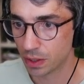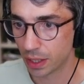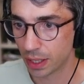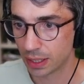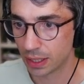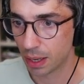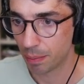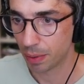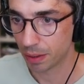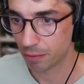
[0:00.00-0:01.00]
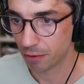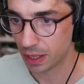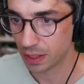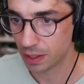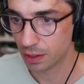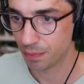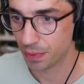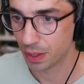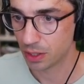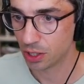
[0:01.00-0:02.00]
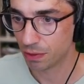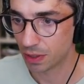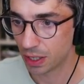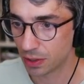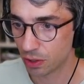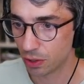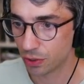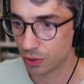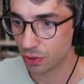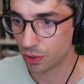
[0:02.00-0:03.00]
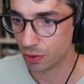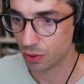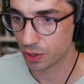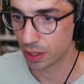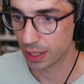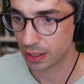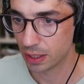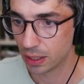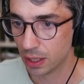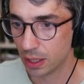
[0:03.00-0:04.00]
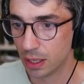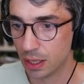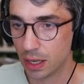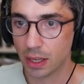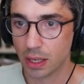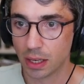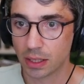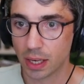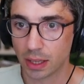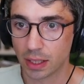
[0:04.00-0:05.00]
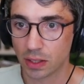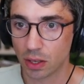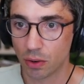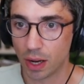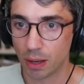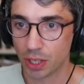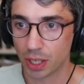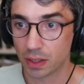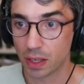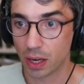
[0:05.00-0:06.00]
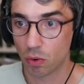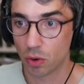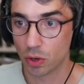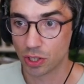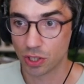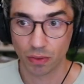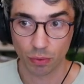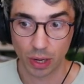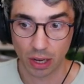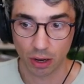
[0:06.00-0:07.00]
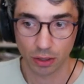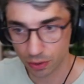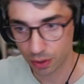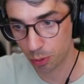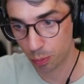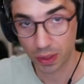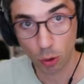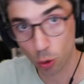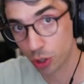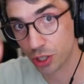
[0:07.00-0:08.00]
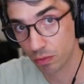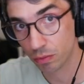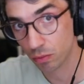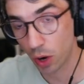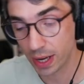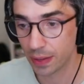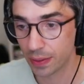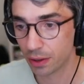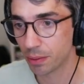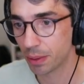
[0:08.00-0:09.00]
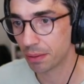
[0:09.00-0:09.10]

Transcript: selecting that bottom face there and Shift S cursor to selected, and then take this and go object set origin to 3D cursor. That'll put the origin right down there at the